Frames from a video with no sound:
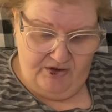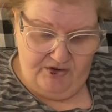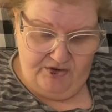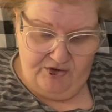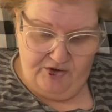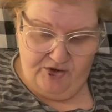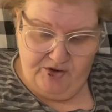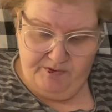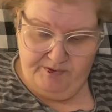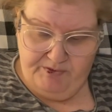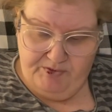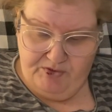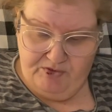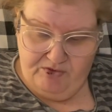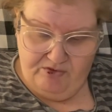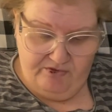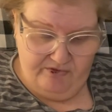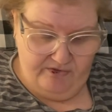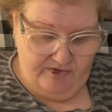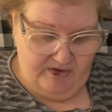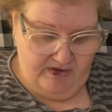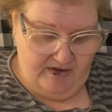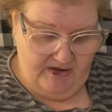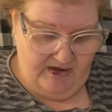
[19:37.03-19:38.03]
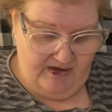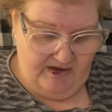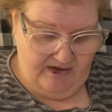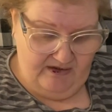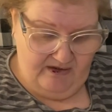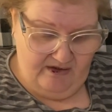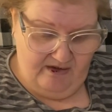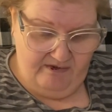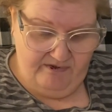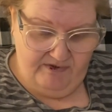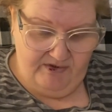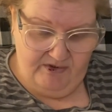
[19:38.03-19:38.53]
you're beautiful and I
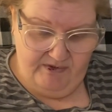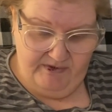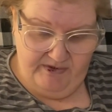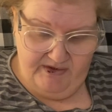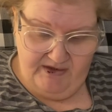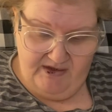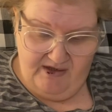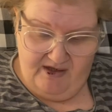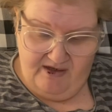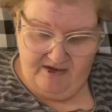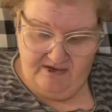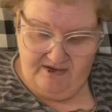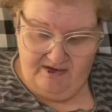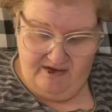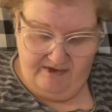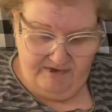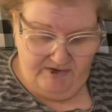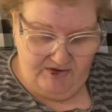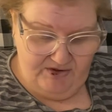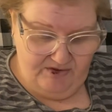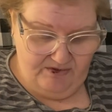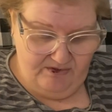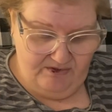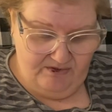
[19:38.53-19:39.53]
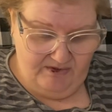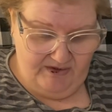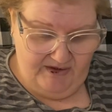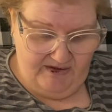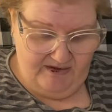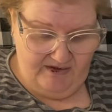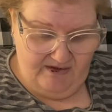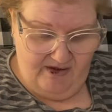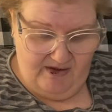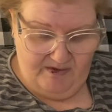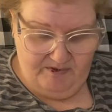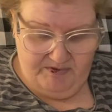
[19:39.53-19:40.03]
love you and God loves you
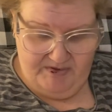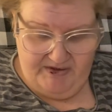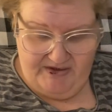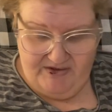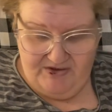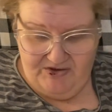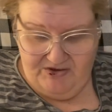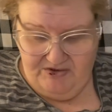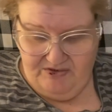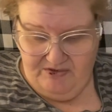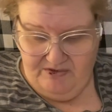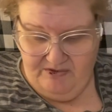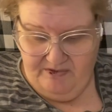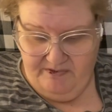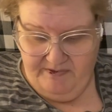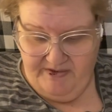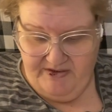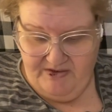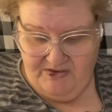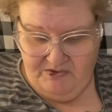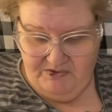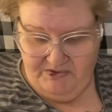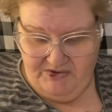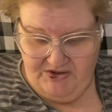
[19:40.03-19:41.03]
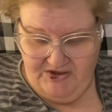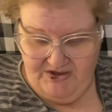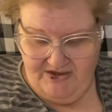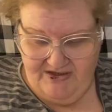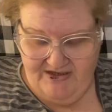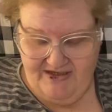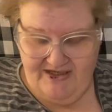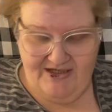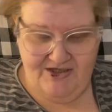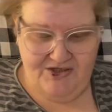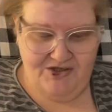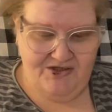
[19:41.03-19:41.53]
and God bless you. Best wishes,
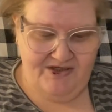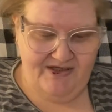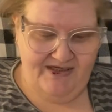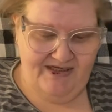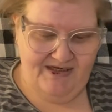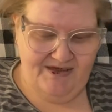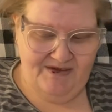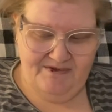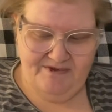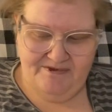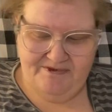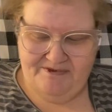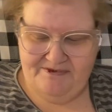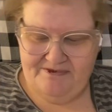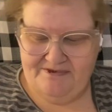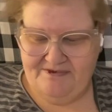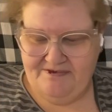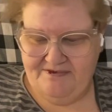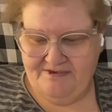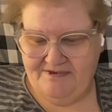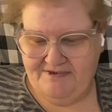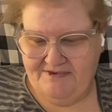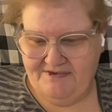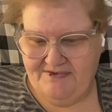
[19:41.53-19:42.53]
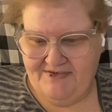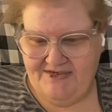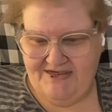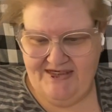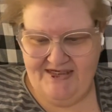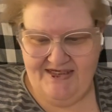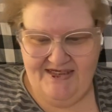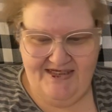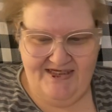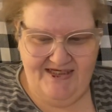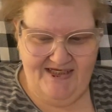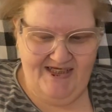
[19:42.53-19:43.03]
Ashley.
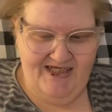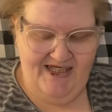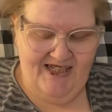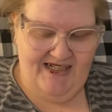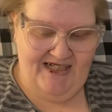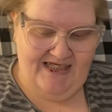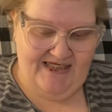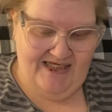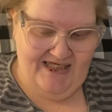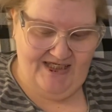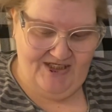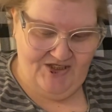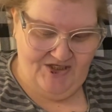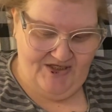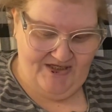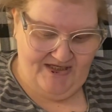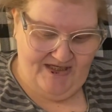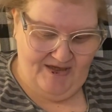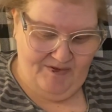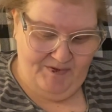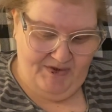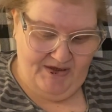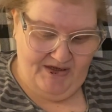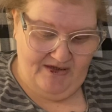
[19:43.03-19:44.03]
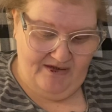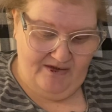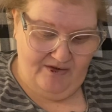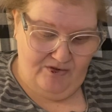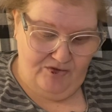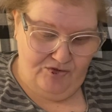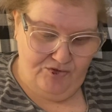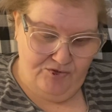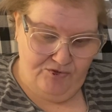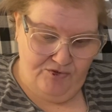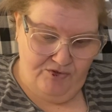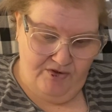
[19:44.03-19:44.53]
I think she sent me a little
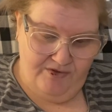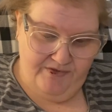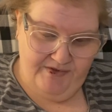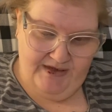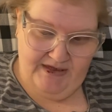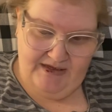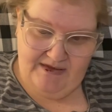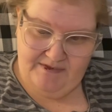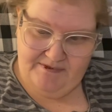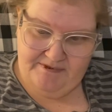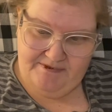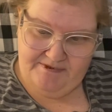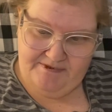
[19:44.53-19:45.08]
drawing.